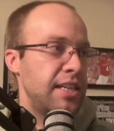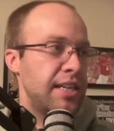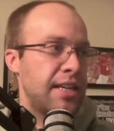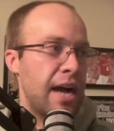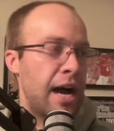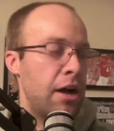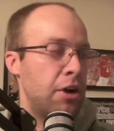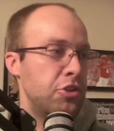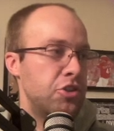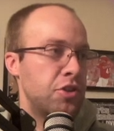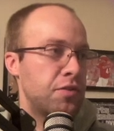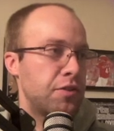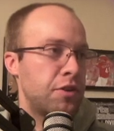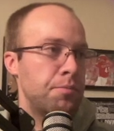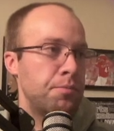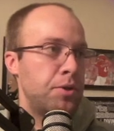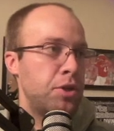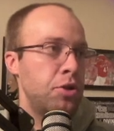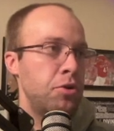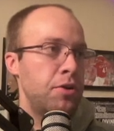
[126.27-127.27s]
College of
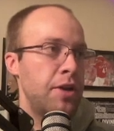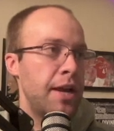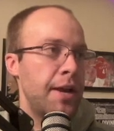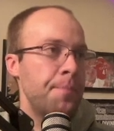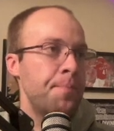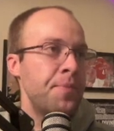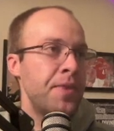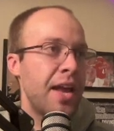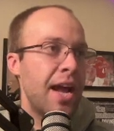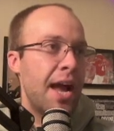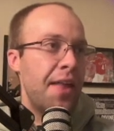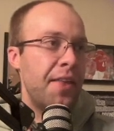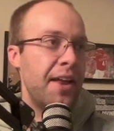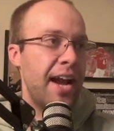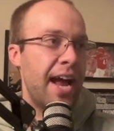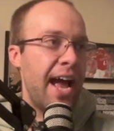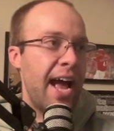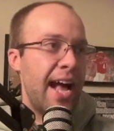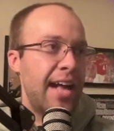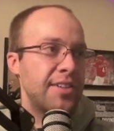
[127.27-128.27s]
Computing. And then it
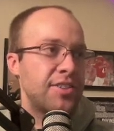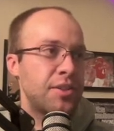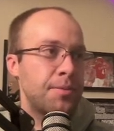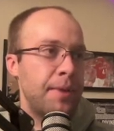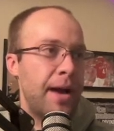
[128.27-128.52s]
has some